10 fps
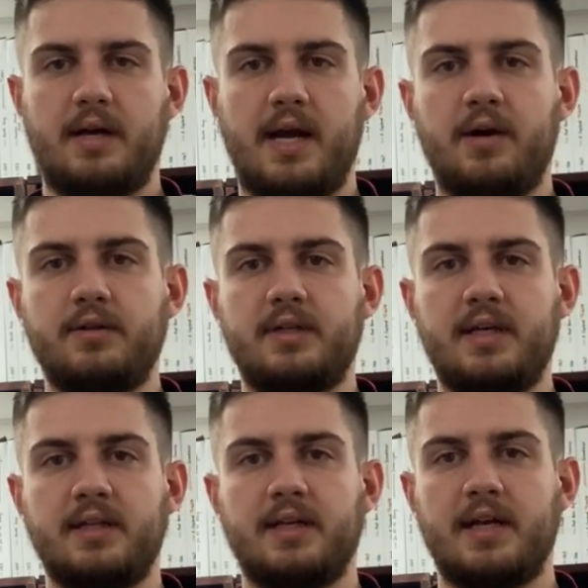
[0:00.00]
out,
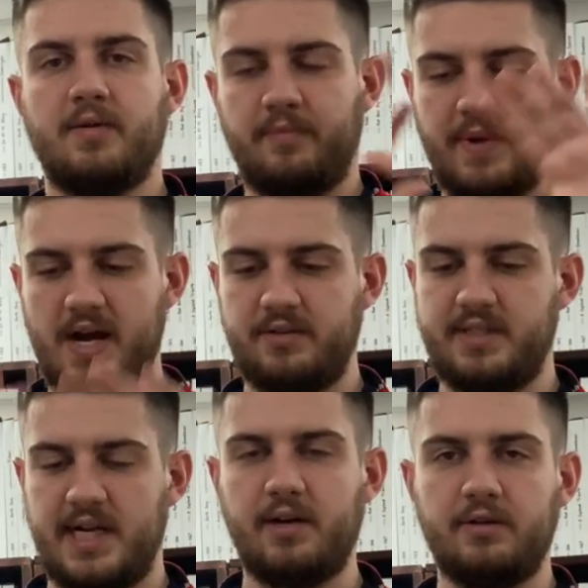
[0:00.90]
and then kind of
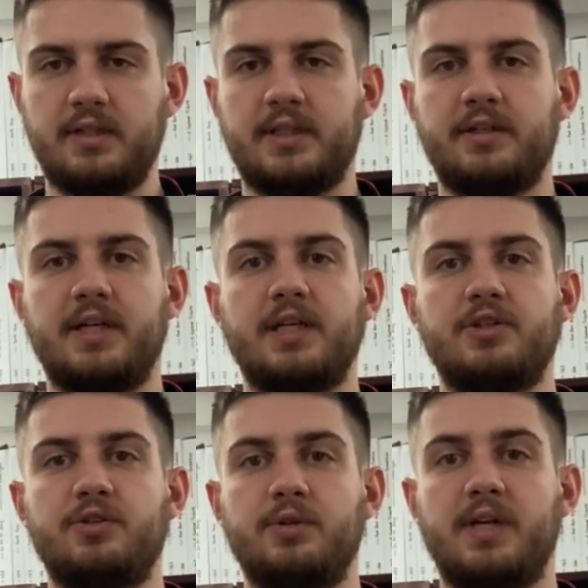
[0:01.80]
bounce out like you're
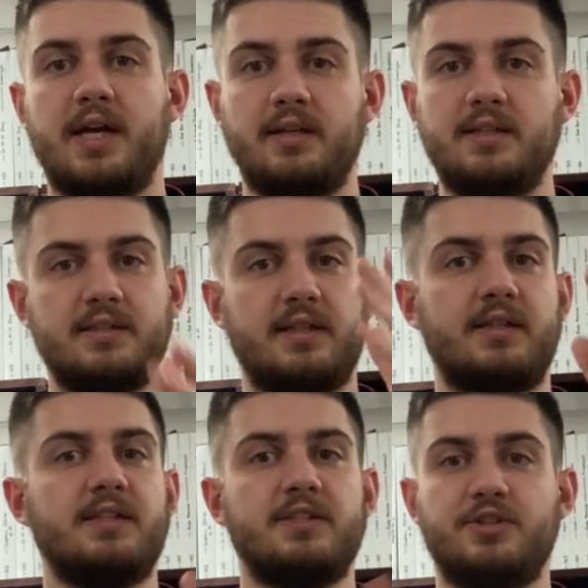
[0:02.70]
hitting 2 again, because
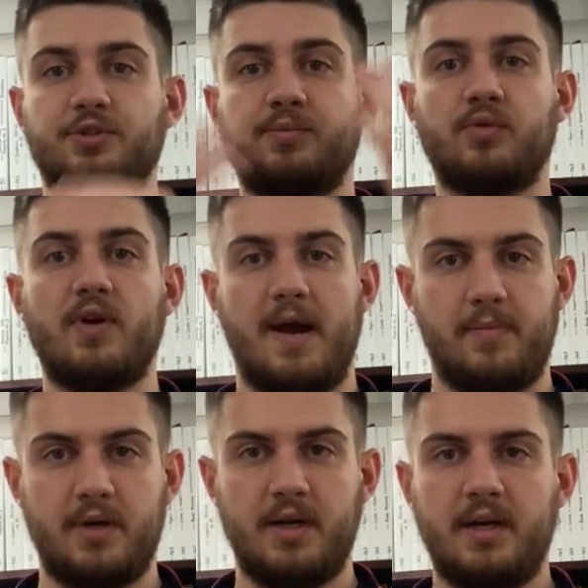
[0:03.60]
then this is your
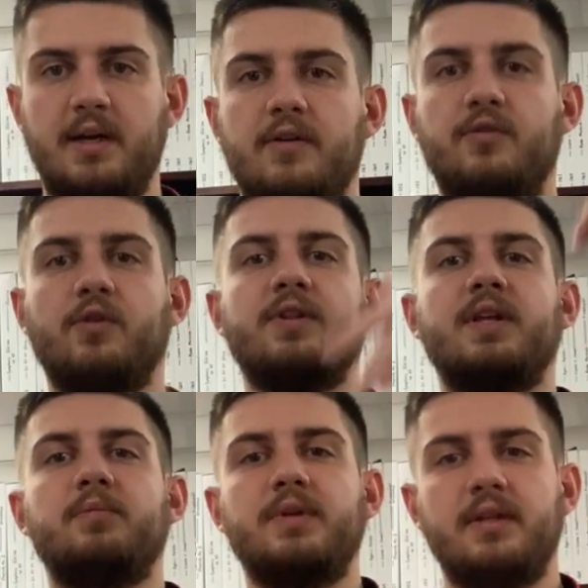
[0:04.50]
prep for
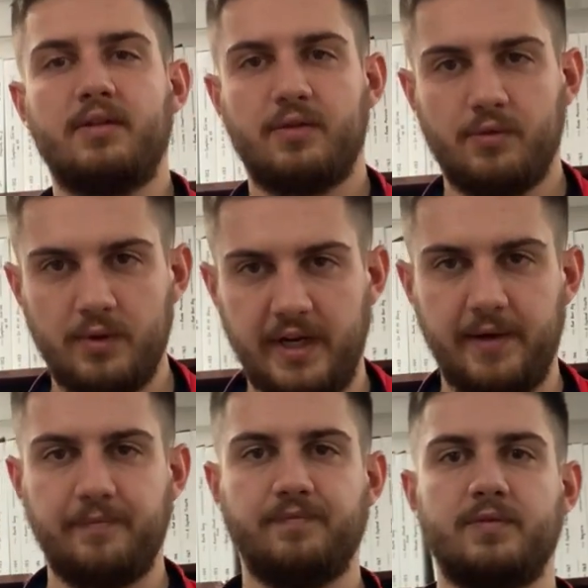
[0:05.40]
then beat
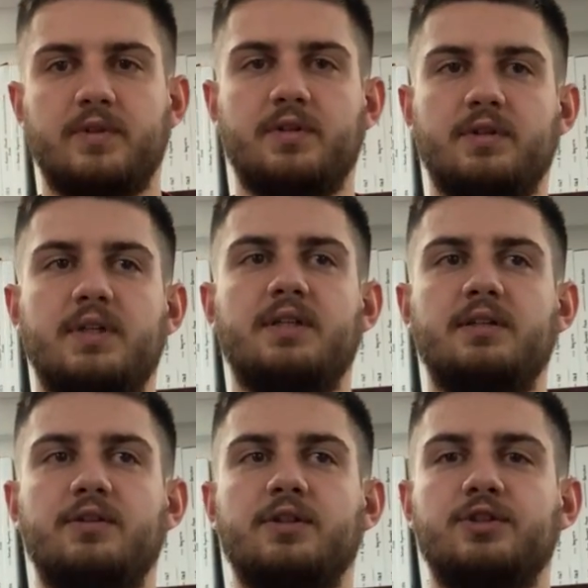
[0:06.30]
3. So
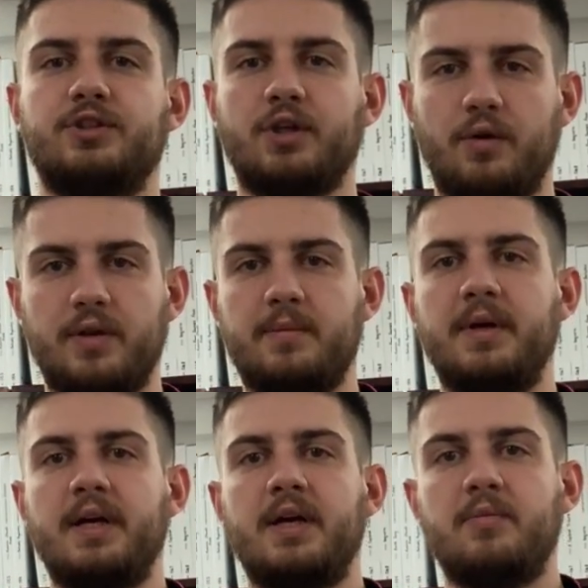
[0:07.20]
then you can show them
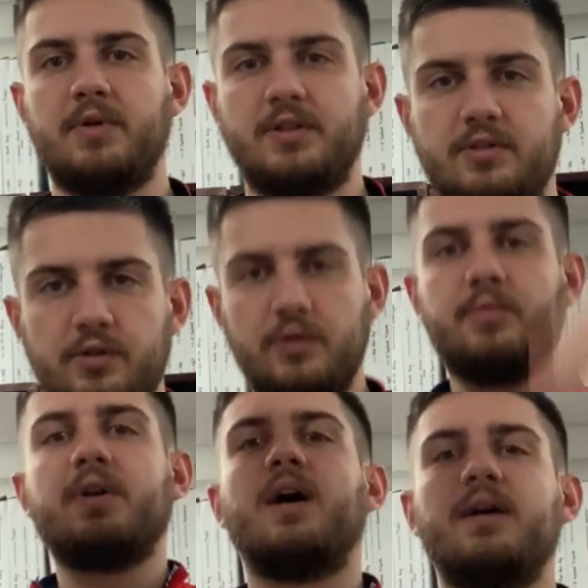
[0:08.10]
beat 2,
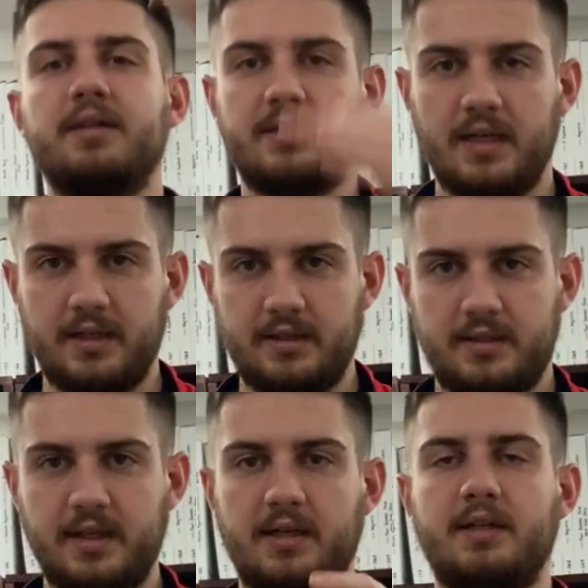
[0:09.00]
dun, dun,
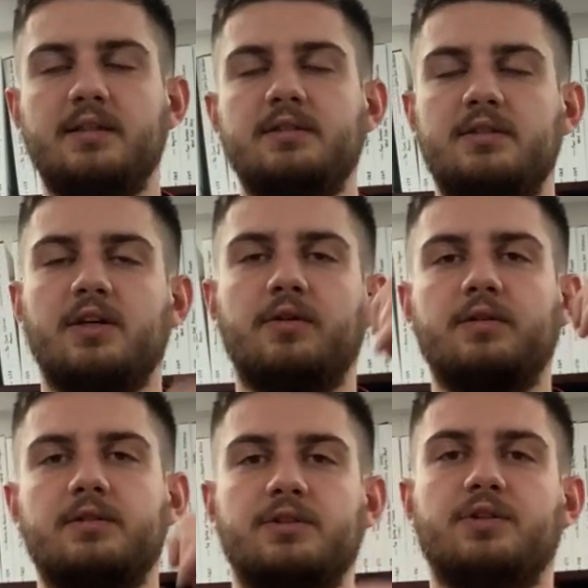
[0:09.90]
dun.
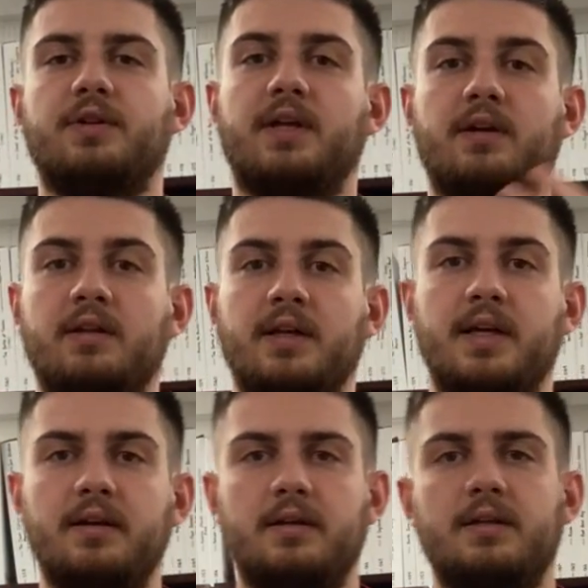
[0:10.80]
So to show that all
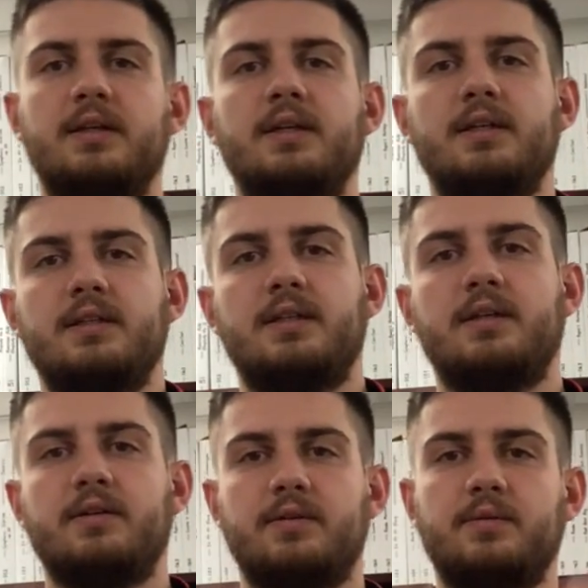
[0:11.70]
again,
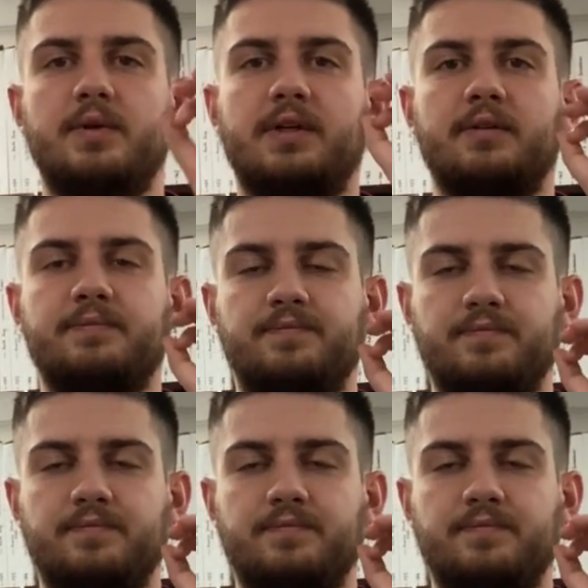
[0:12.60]
we're